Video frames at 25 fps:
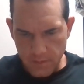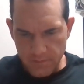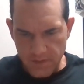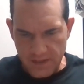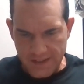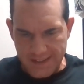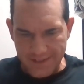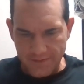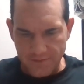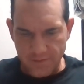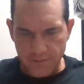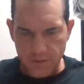
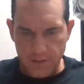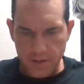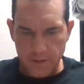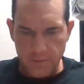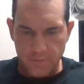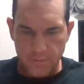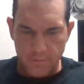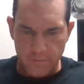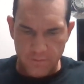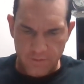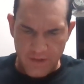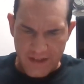Vincent
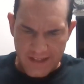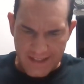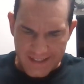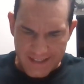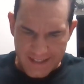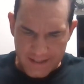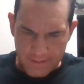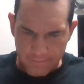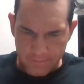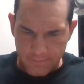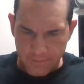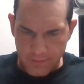
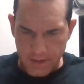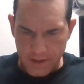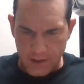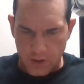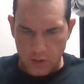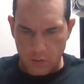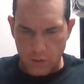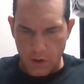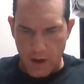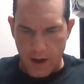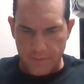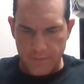Vincent
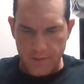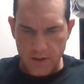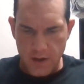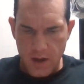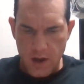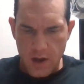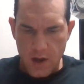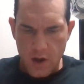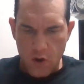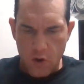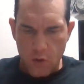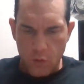Flitcroft
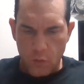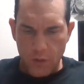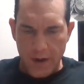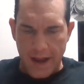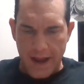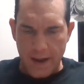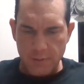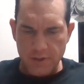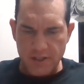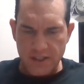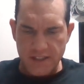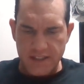
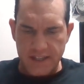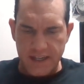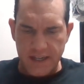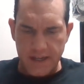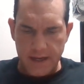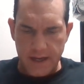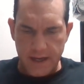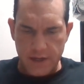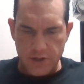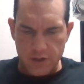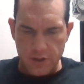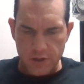when I was a
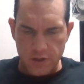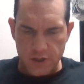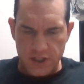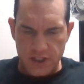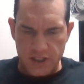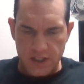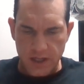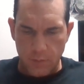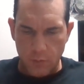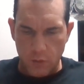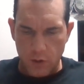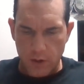teenager,
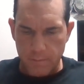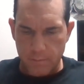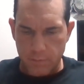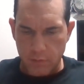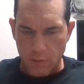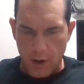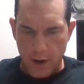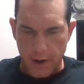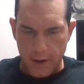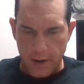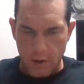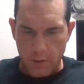someone
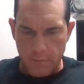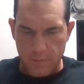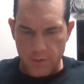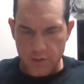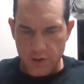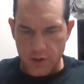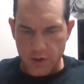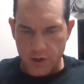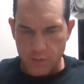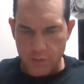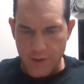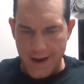brought over
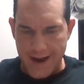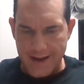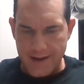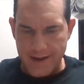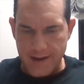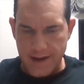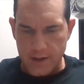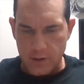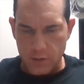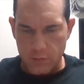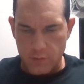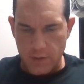the Grand
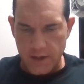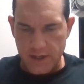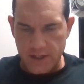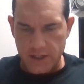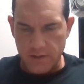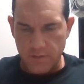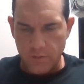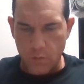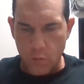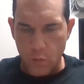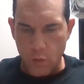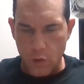
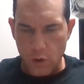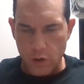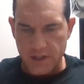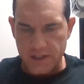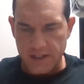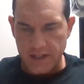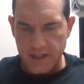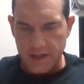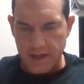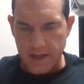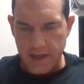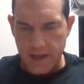Declaration of War
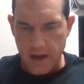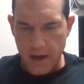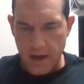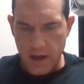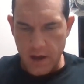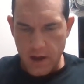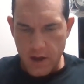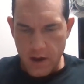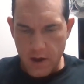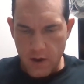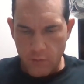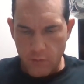CD.
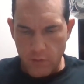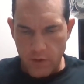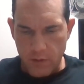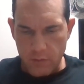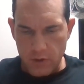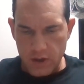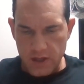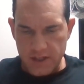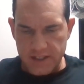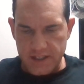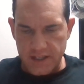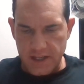We
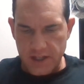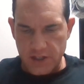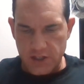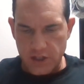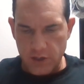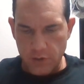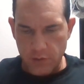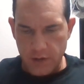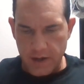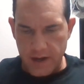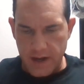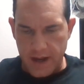were listening
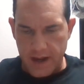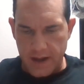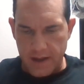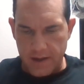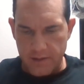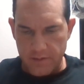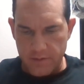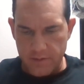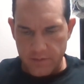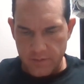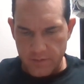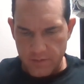to it,
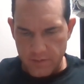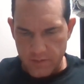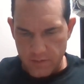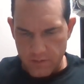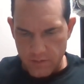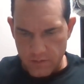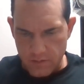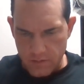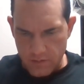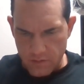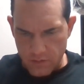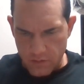and
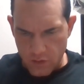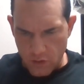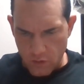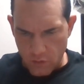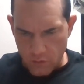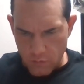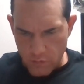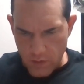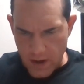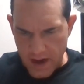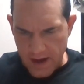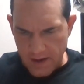the
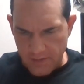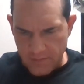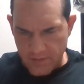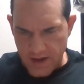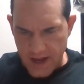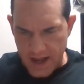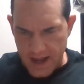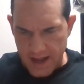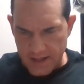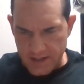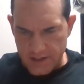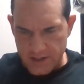rave
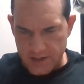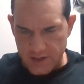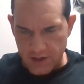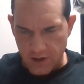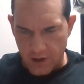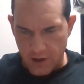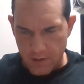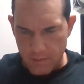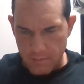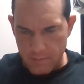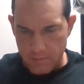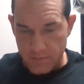dance
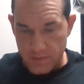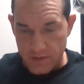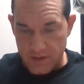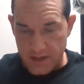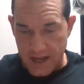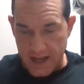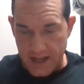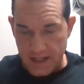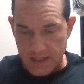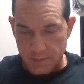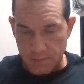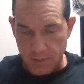song,
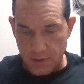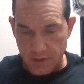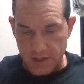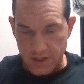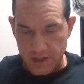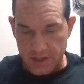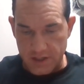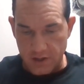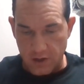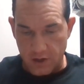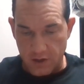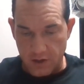dance
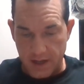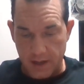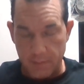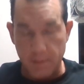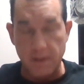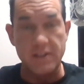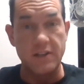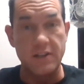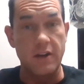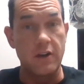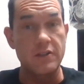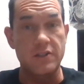music song
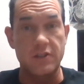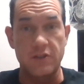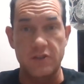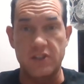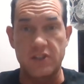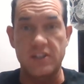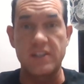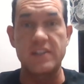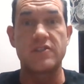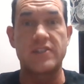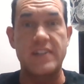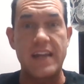came out. I said, "Oh, so
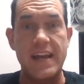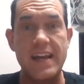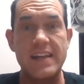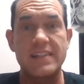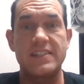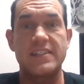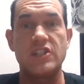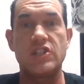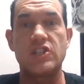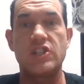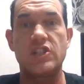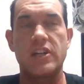see, there's
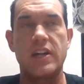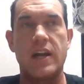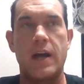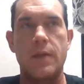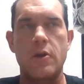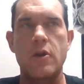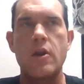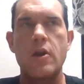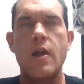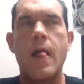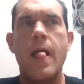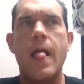dancey shit on
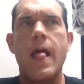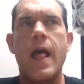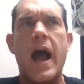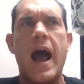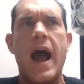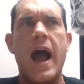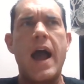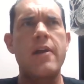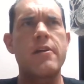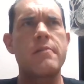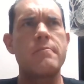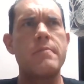there."
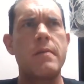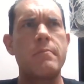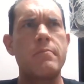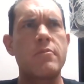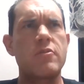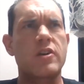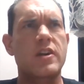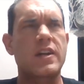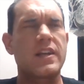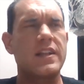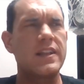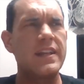I
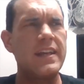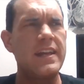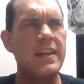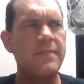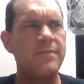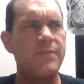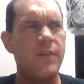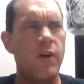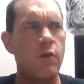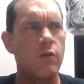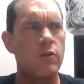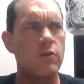remember
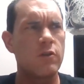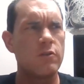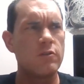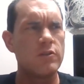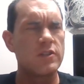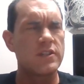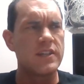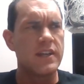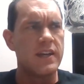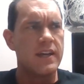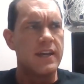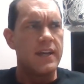clean
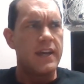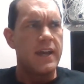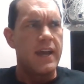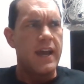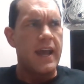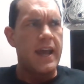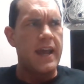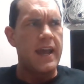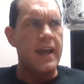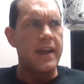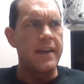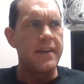vocals,
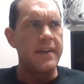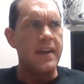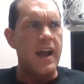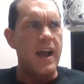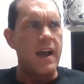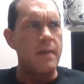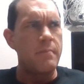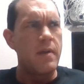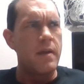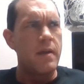and I